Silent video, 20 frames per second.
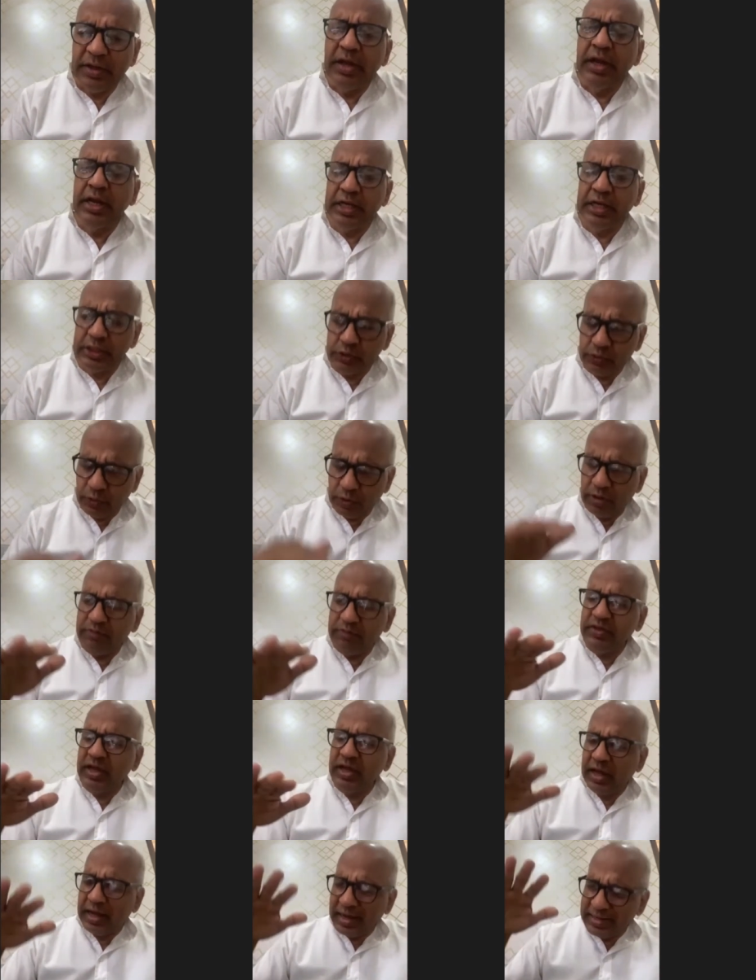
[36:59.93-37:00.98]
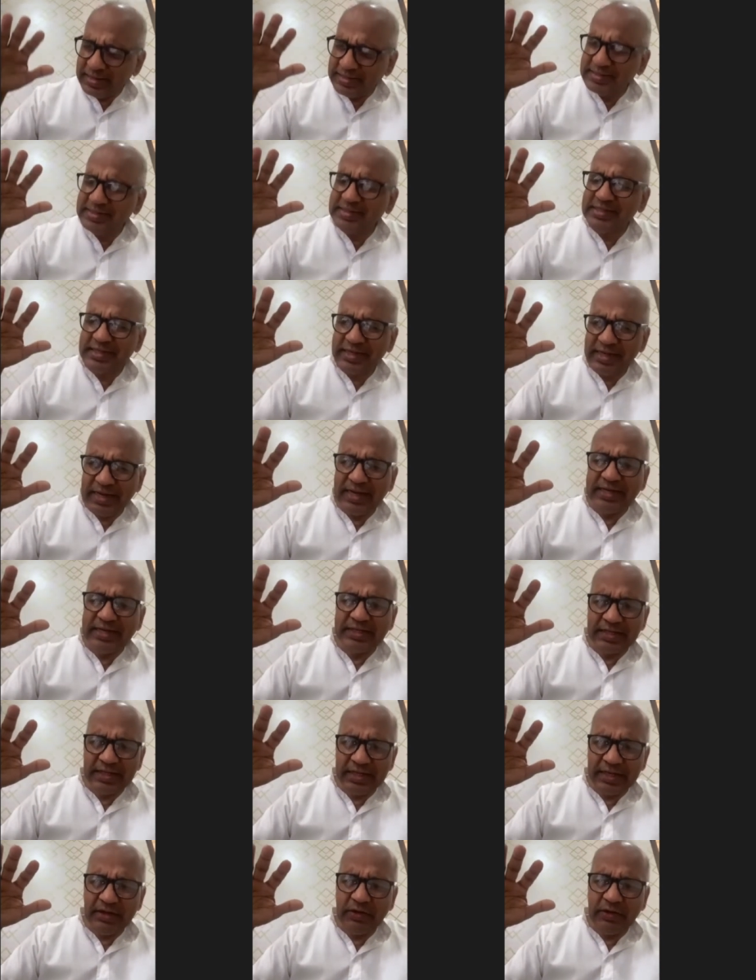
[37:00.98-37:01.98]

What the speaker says: It is one of the high state in